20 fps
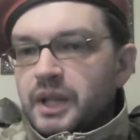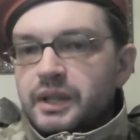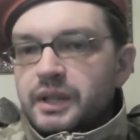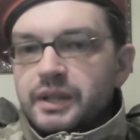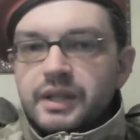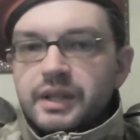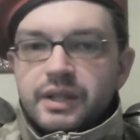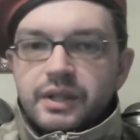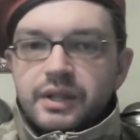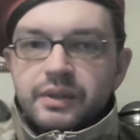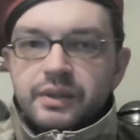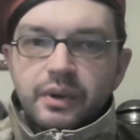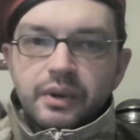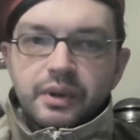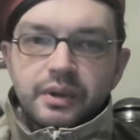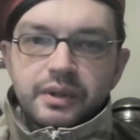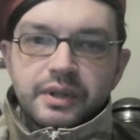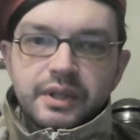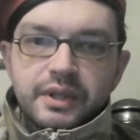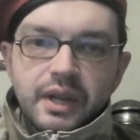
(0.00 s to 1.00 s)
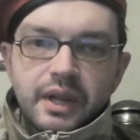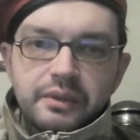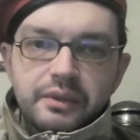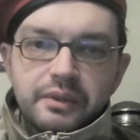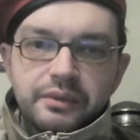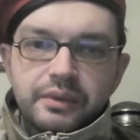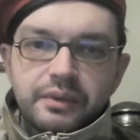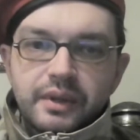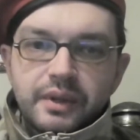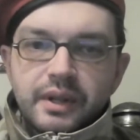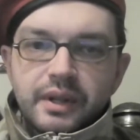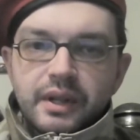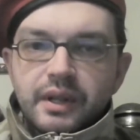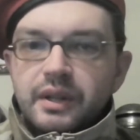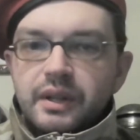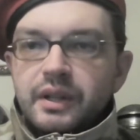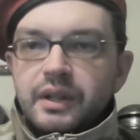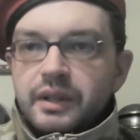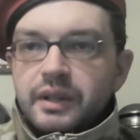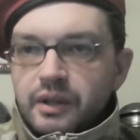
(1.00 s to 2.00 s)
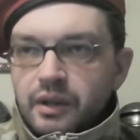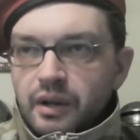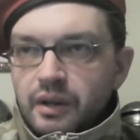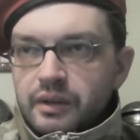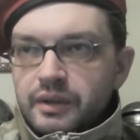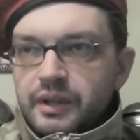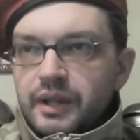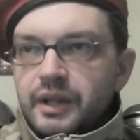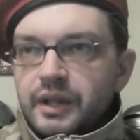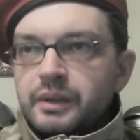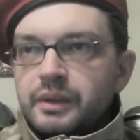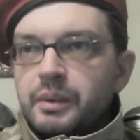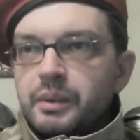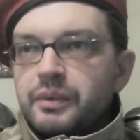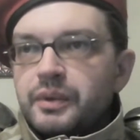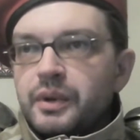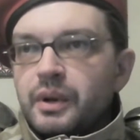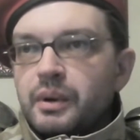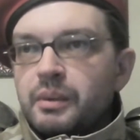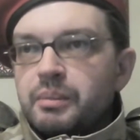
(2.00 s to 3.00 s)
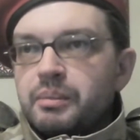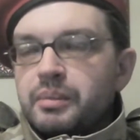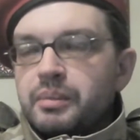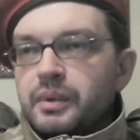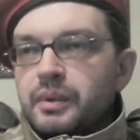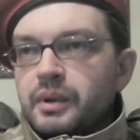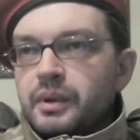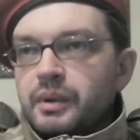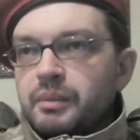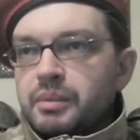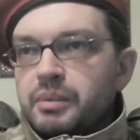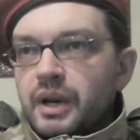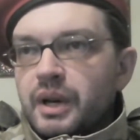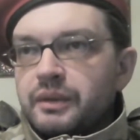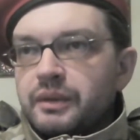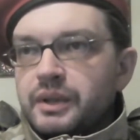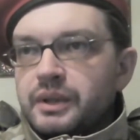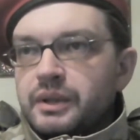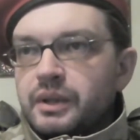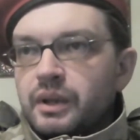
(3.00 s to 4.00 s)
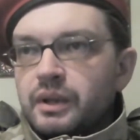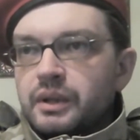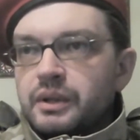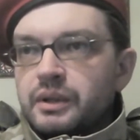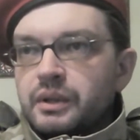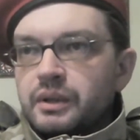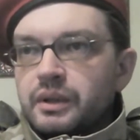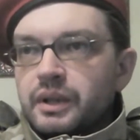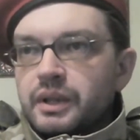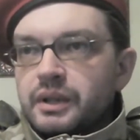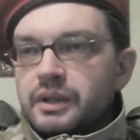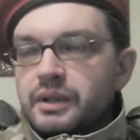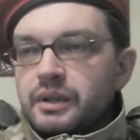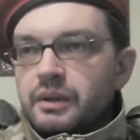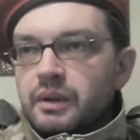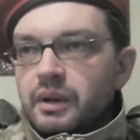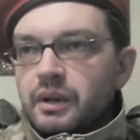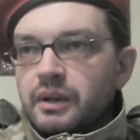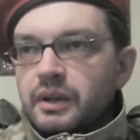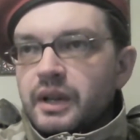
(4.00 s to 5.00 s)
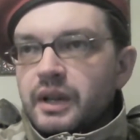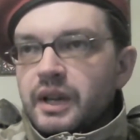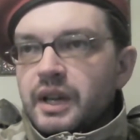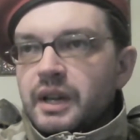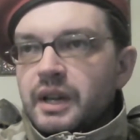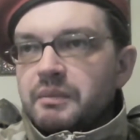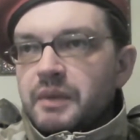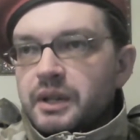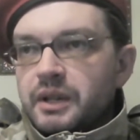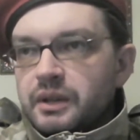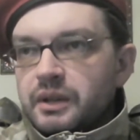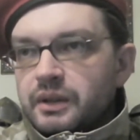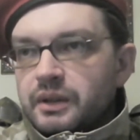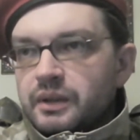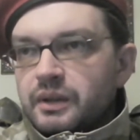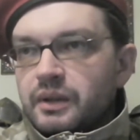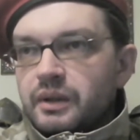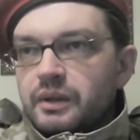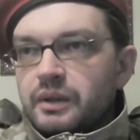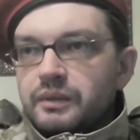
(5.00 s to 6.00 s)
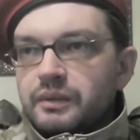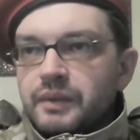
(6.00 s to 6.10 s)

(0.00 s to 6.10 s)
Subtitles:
medicines for yourself in contact with your private doctor and so on. But